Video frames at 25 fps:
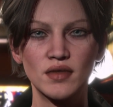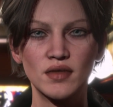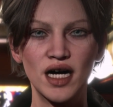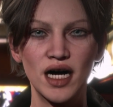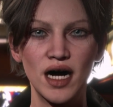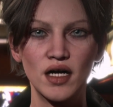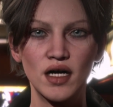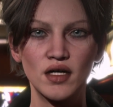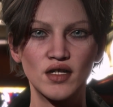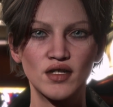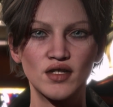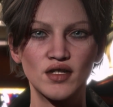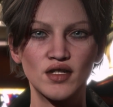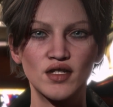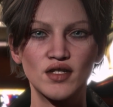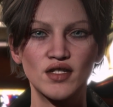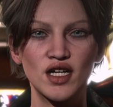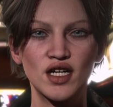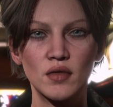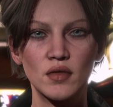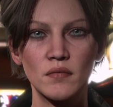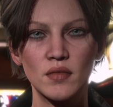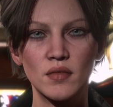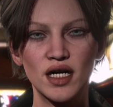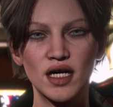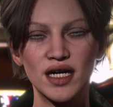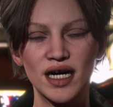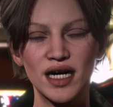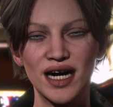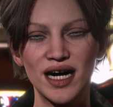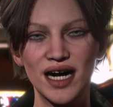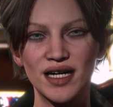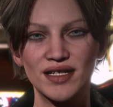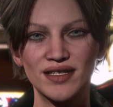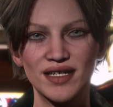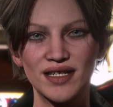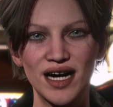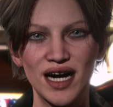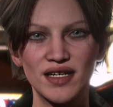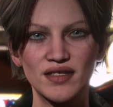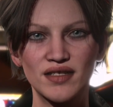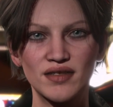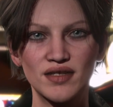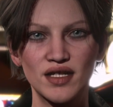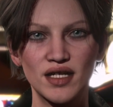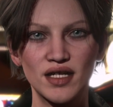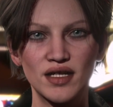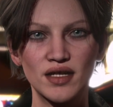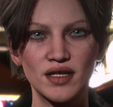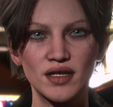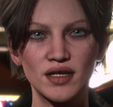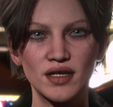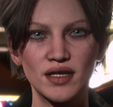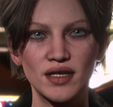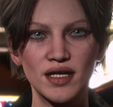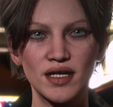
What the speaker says: characters, Camilla and Kevin.